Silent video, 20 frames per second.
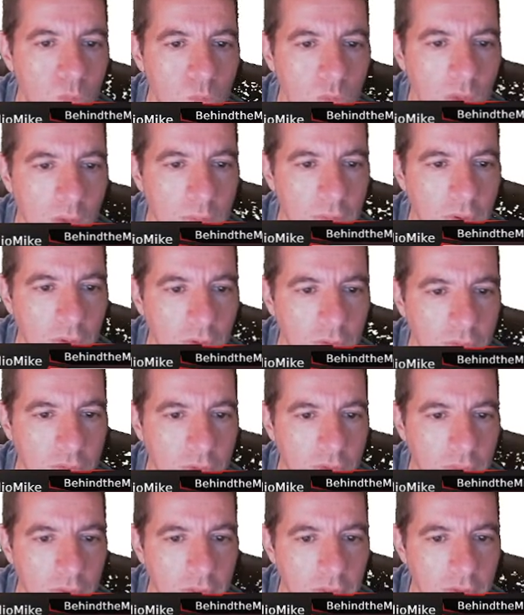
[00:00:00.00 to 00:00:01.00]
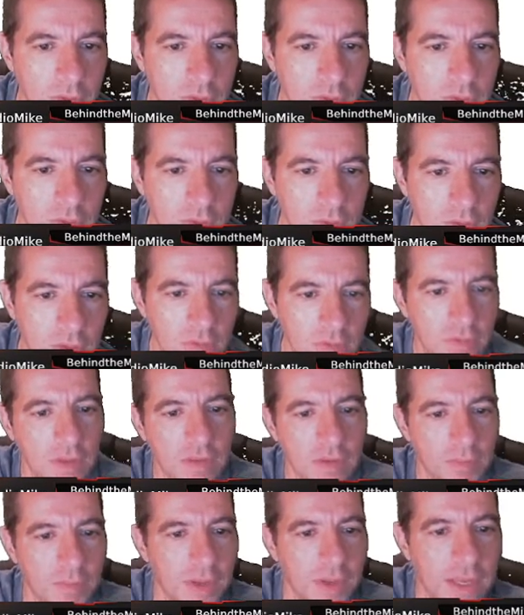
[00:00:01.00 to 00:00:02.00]
I'm all over the place. Let's get
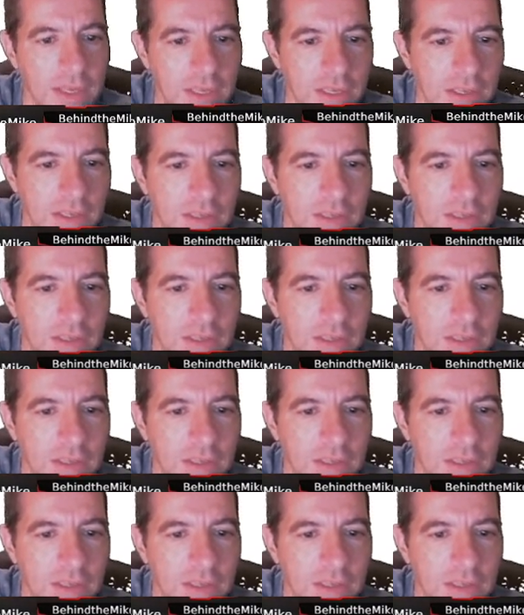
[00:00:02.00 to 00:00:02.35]
to my.